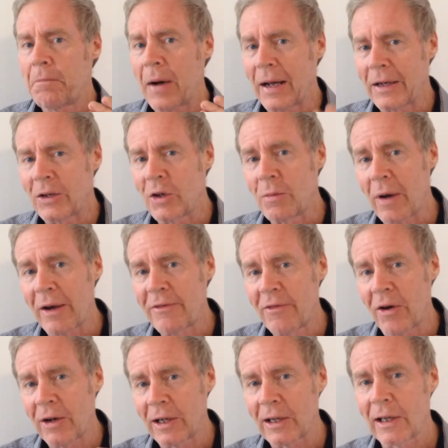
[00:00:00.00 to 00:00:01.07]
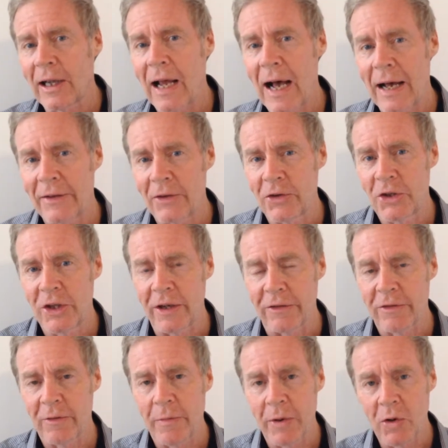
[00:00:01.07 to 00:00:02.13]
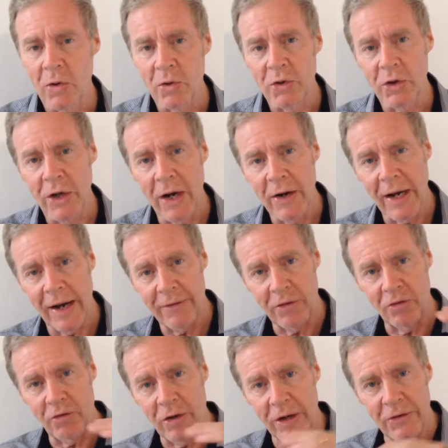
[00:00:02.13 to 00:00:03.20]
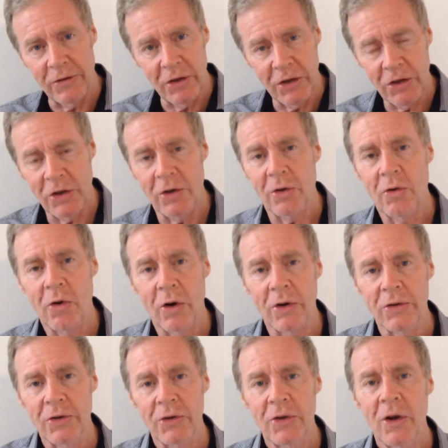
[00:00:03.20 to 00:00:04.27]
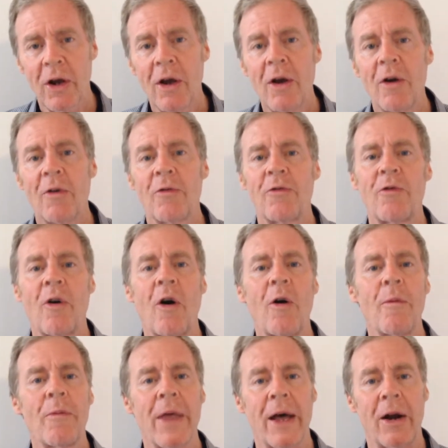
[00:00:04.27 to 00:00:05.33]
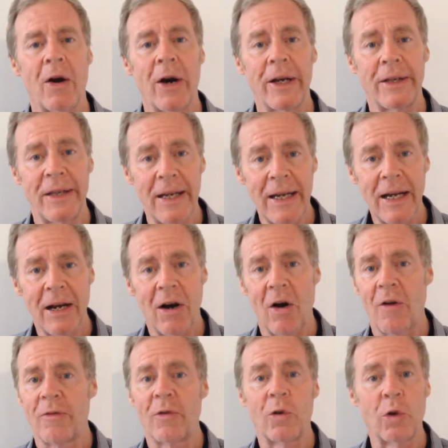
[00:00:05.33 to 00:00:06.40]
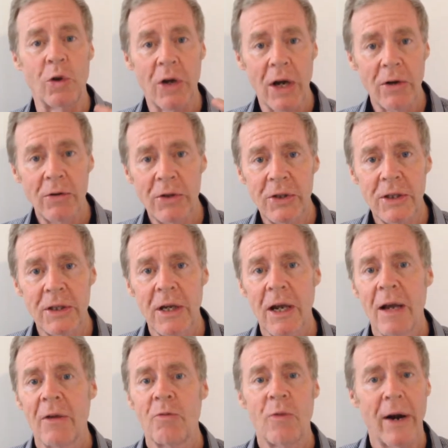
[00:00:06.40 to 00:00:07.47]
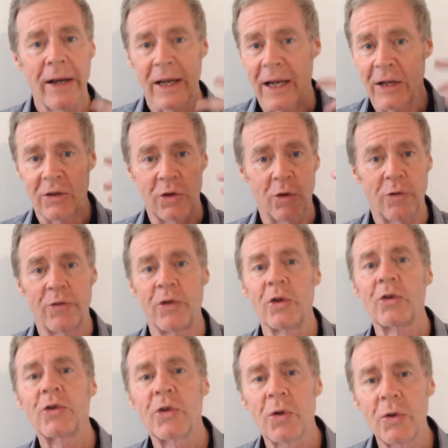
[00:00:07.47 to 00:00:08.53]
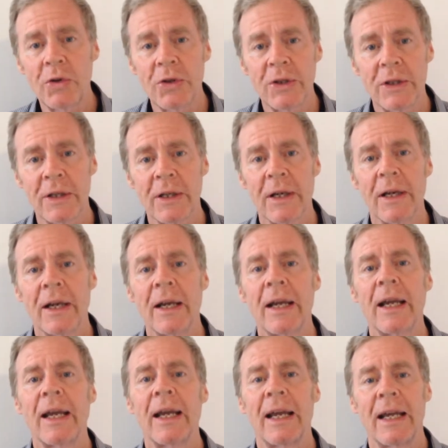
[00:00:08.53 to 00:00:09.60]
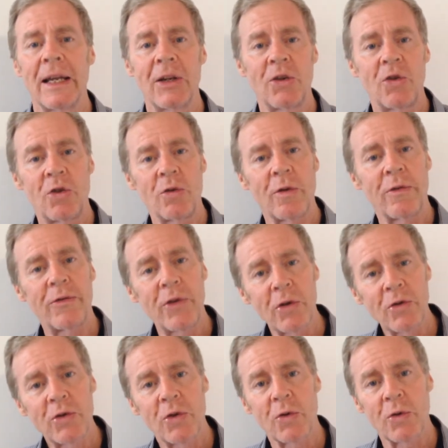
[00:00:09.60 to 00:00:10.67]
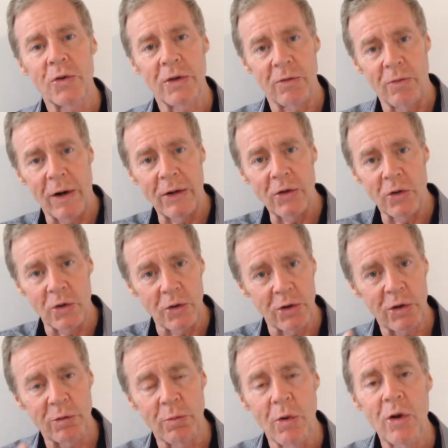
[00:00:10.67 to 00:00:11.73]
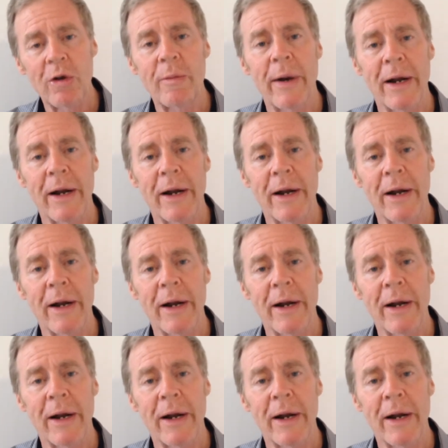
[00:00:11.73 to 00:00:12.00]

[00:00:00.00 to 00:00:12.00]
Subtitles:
but you may find it a little hard to shift because you're going to have to transition across from that idea of glucose running as your fuel source into a fuel source that runs on a smaller